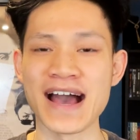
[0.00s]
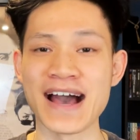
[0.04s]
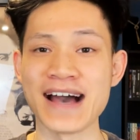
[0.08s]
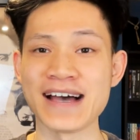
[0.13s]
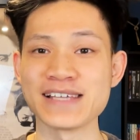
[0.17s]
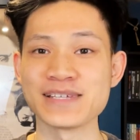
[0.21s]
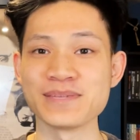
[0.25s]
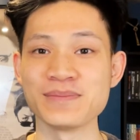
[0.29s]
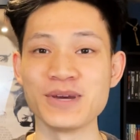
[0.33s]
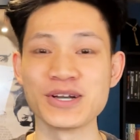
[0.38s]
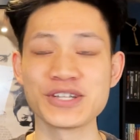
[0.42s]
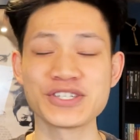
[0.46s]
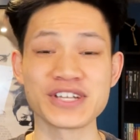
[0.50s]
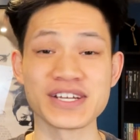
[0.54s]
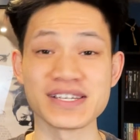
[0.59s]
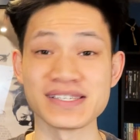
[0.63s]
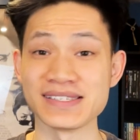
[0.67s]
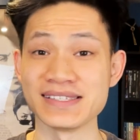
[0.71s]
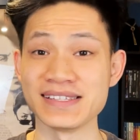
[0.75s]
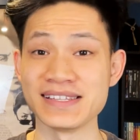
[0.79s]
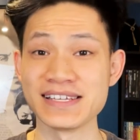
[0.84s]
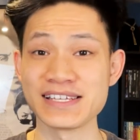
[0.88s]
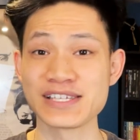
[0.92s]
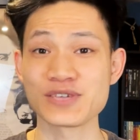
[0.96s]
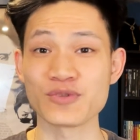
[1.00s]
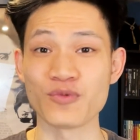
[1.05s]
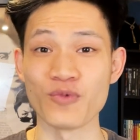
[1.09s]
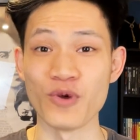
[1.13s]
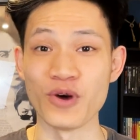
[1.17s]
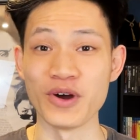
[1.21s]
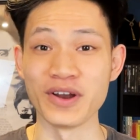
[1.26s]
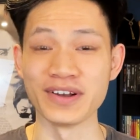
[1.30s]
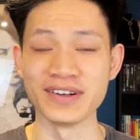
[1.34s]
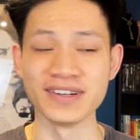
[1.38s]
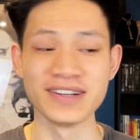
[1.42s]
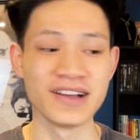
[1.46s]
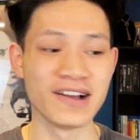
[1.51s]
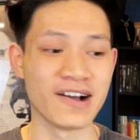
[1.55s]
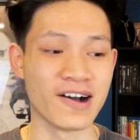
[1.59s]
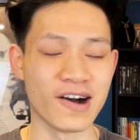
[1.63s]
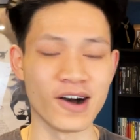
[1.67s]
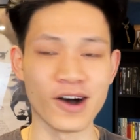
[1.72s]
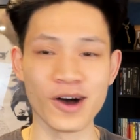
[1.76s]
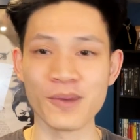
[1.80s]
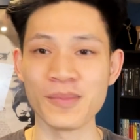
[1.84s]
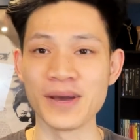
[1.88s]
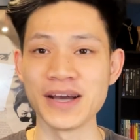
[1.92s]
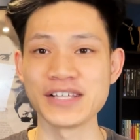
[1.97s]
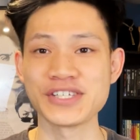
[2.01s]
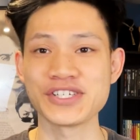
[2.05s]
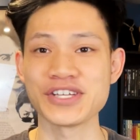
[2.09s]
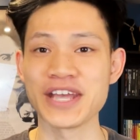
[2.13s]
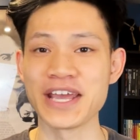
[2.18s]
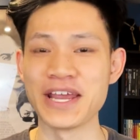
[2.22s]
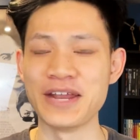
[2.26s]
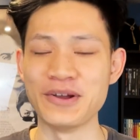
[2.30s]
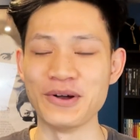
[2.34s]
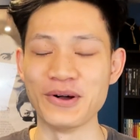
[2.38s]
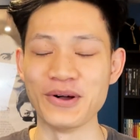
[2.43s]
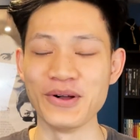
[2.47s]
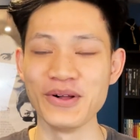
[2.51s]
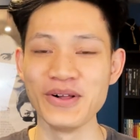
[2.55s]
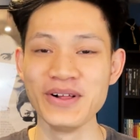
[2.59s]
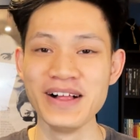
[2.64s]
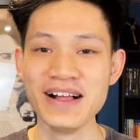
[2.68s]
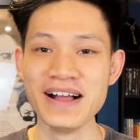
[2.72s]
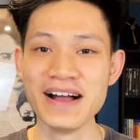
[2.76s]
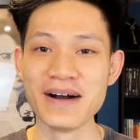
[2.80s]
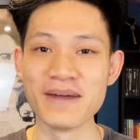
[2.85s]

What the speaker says: as much as this one on my channel,